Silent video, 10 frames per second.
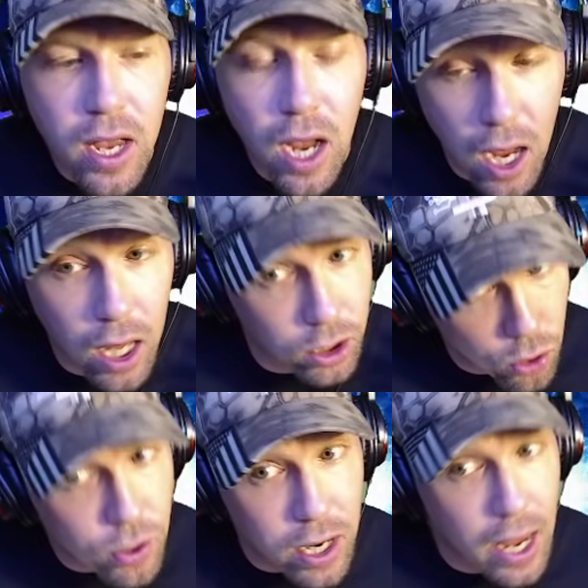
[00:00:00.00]
uh,
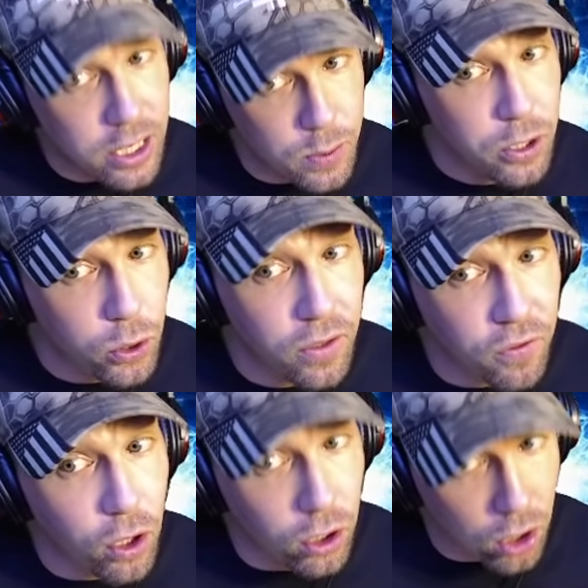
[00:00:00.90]
Luna has been doing
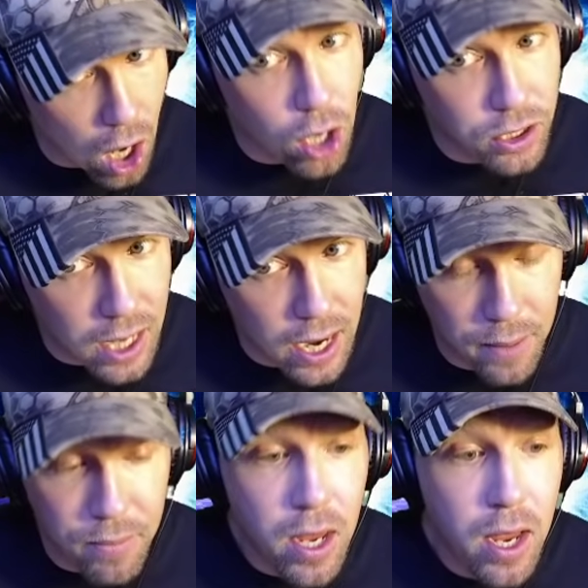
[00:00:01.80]
for a long
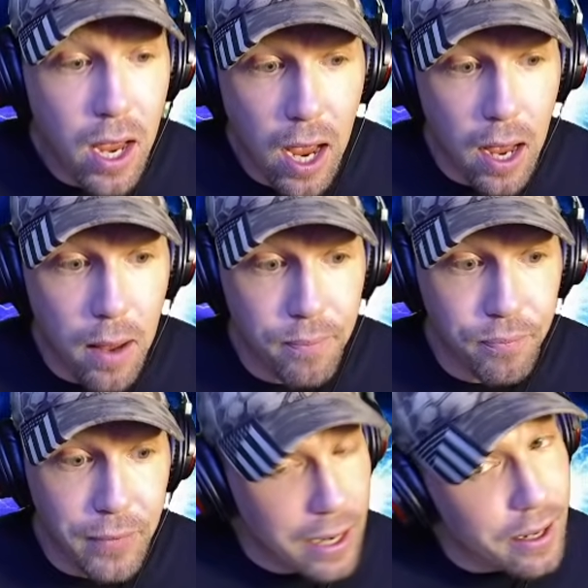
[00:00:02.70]
time, um,
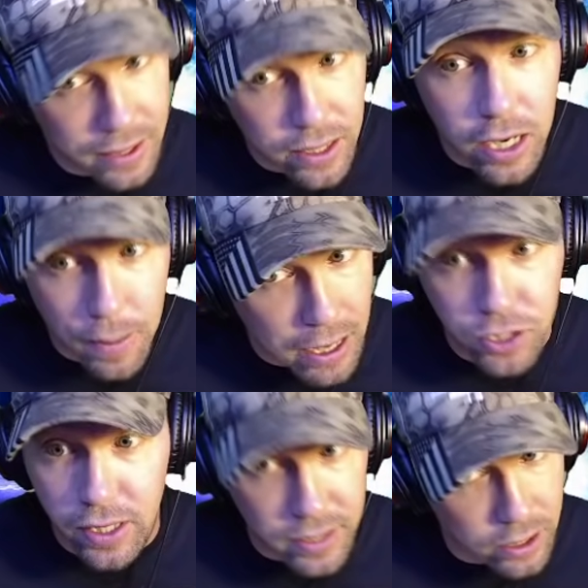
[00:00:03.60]
and Ethereum
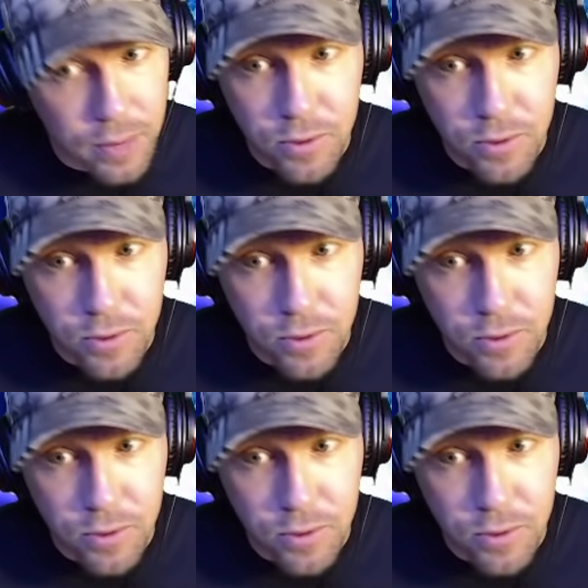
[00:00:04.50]
actually. Ethereum's